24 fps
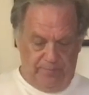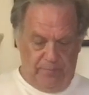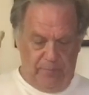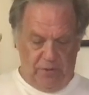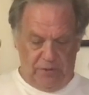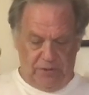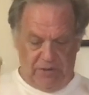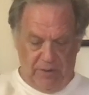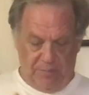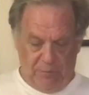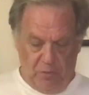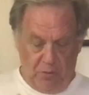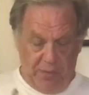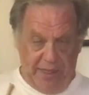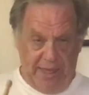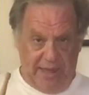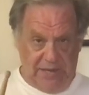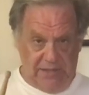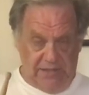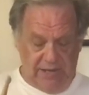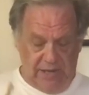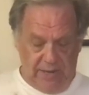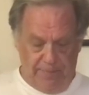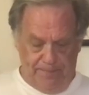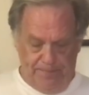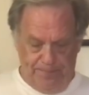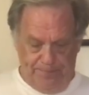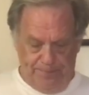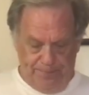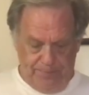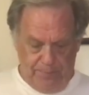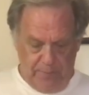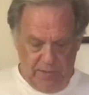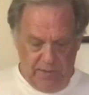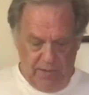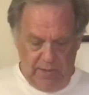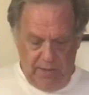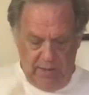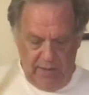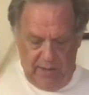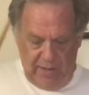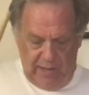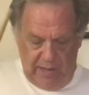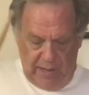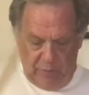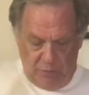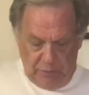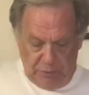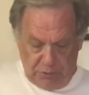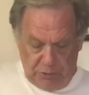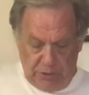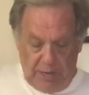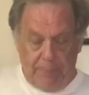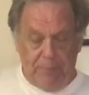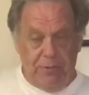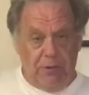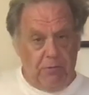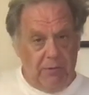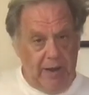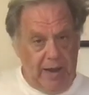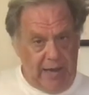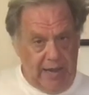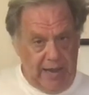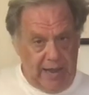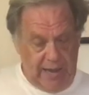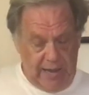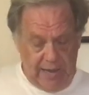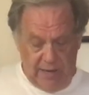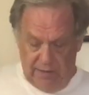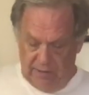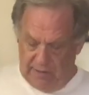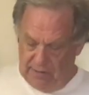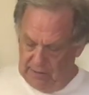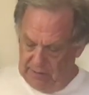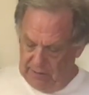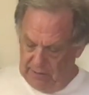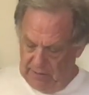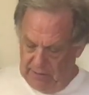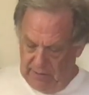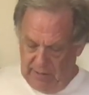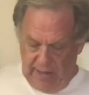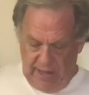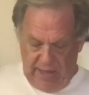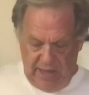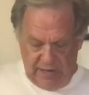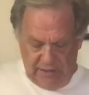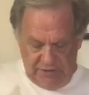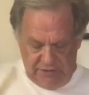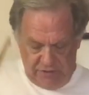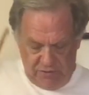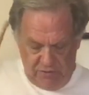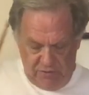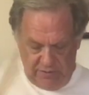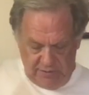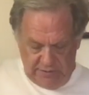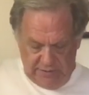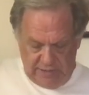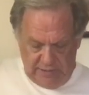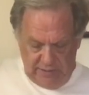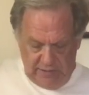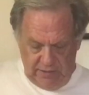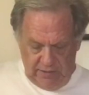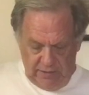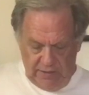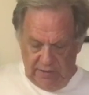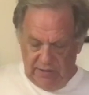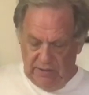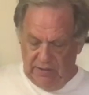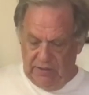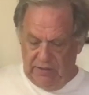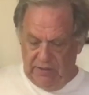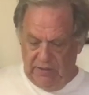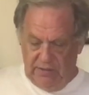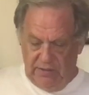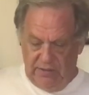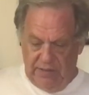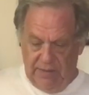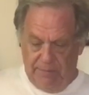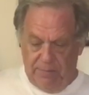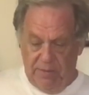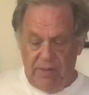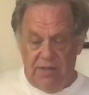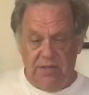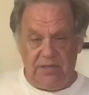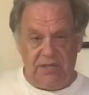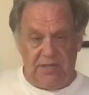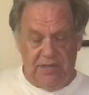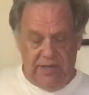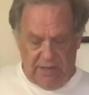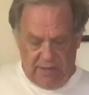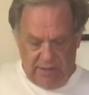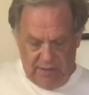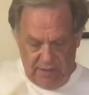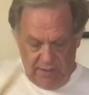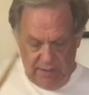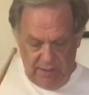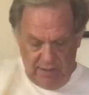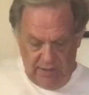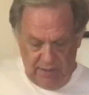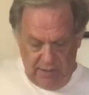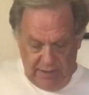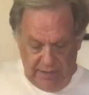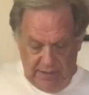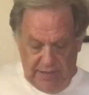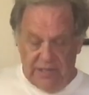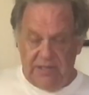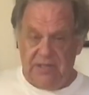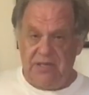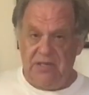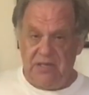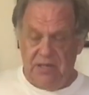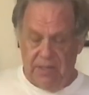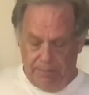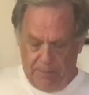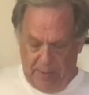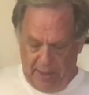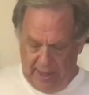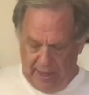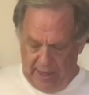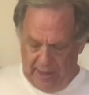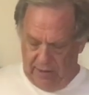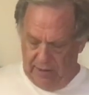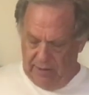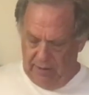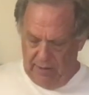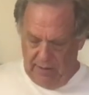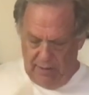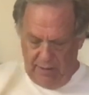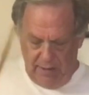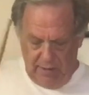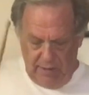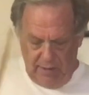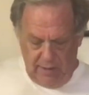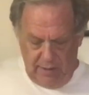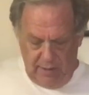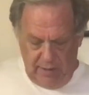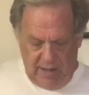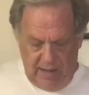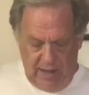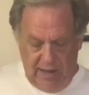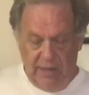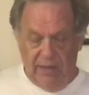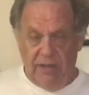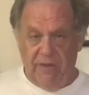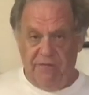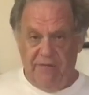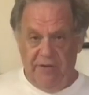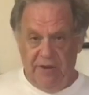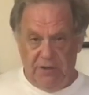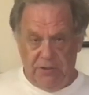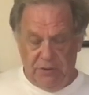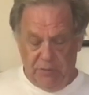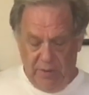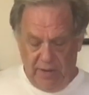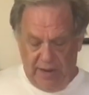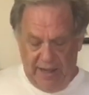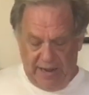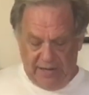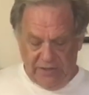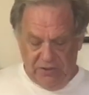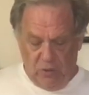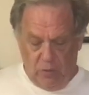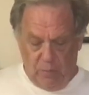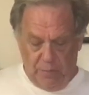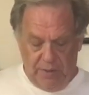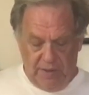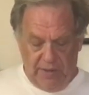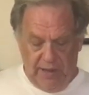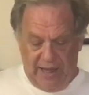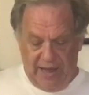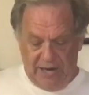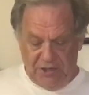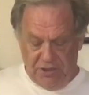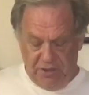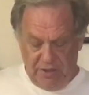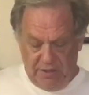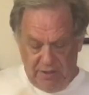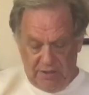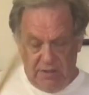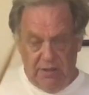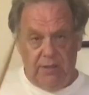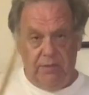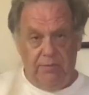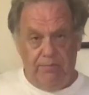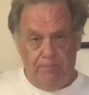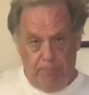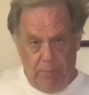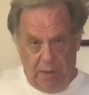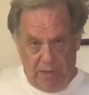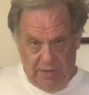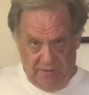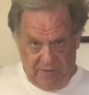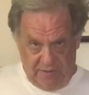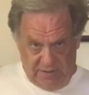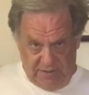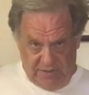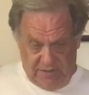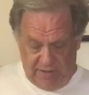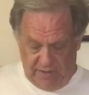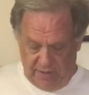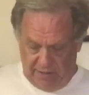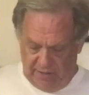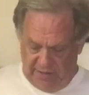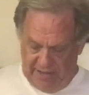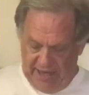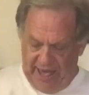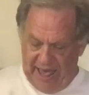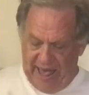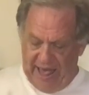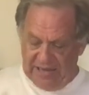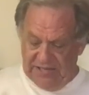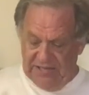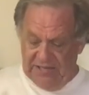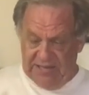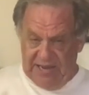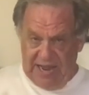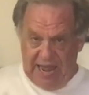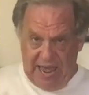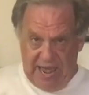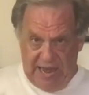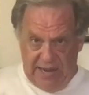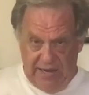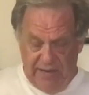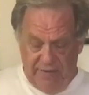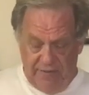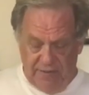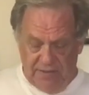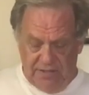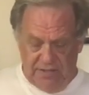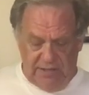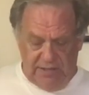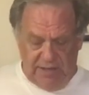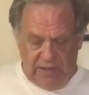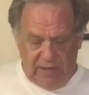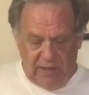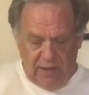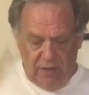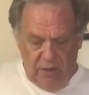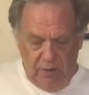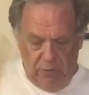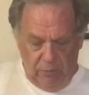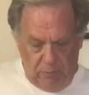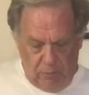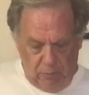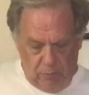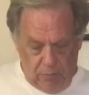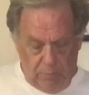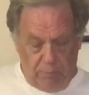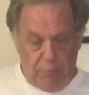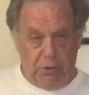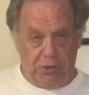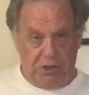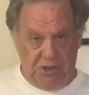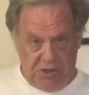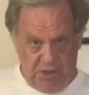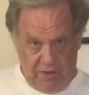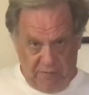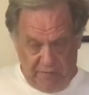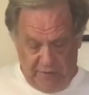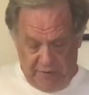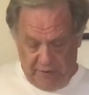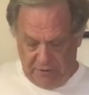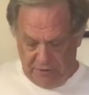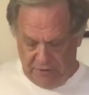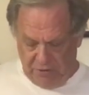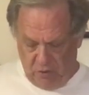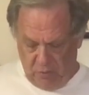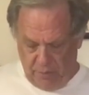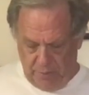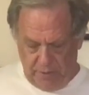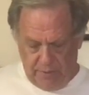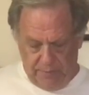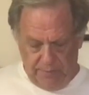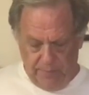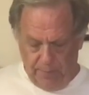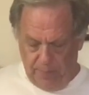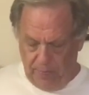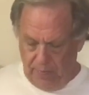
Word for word: You start both hands up, we'll drop the right hand, and as soon as I, the tip of the stick kisses the pad, I let the fingers relax open. Actually, the butt of the stick, the ass end of the stick, will push the fingers open.